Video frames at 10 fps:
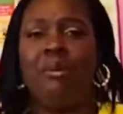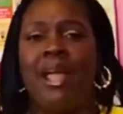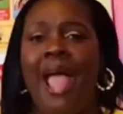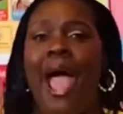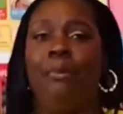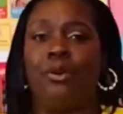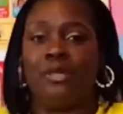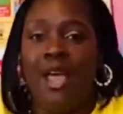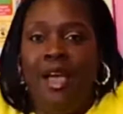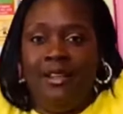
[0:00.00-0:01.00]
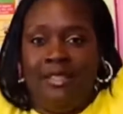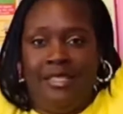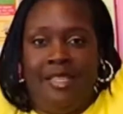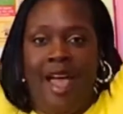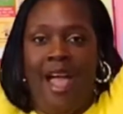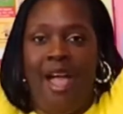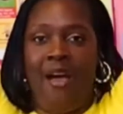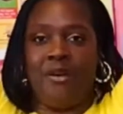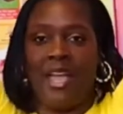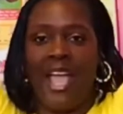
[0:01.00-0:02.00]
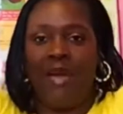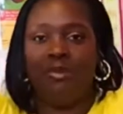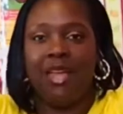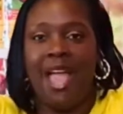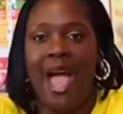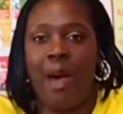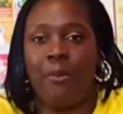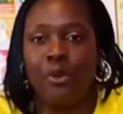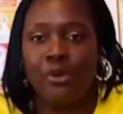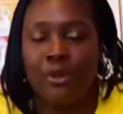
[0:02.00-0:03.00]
apples. Down came the apples.